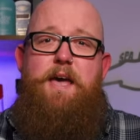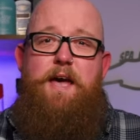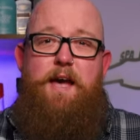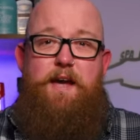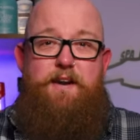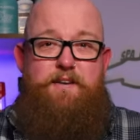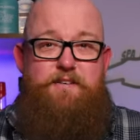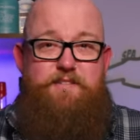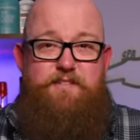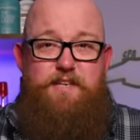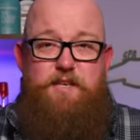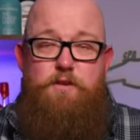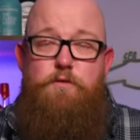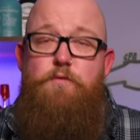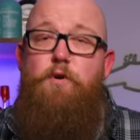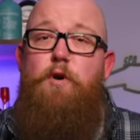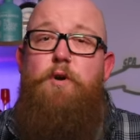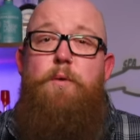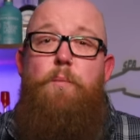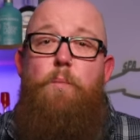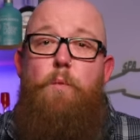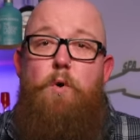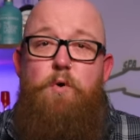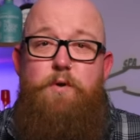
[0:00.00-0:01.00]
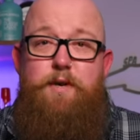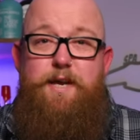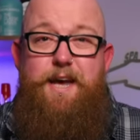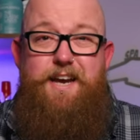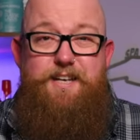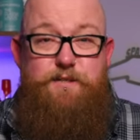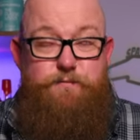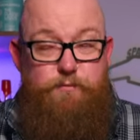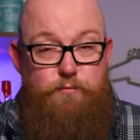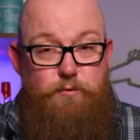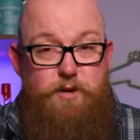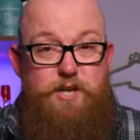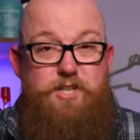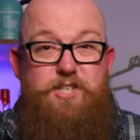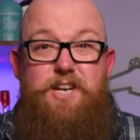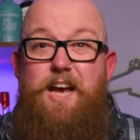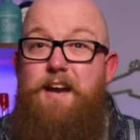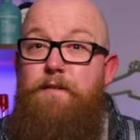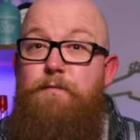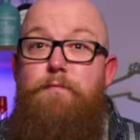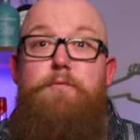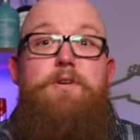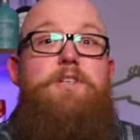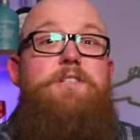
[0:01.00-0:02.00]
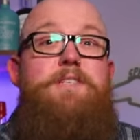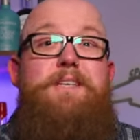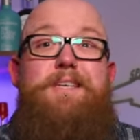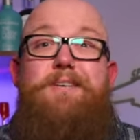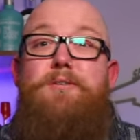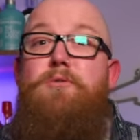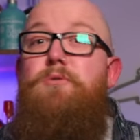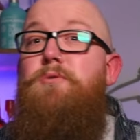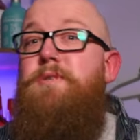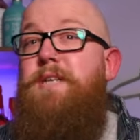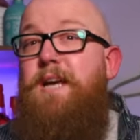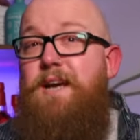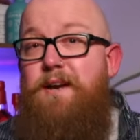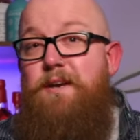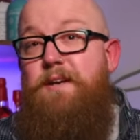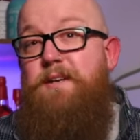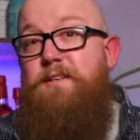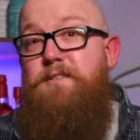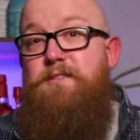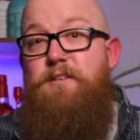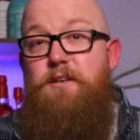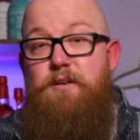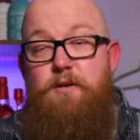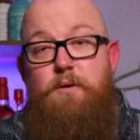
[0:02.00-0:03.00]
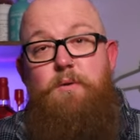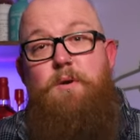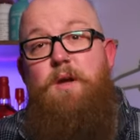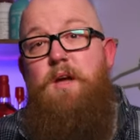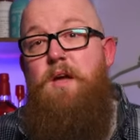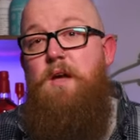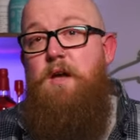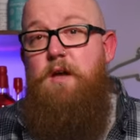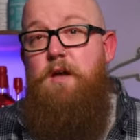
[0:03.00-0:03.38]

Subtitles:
And as I say, you've got one guest for each every single day, so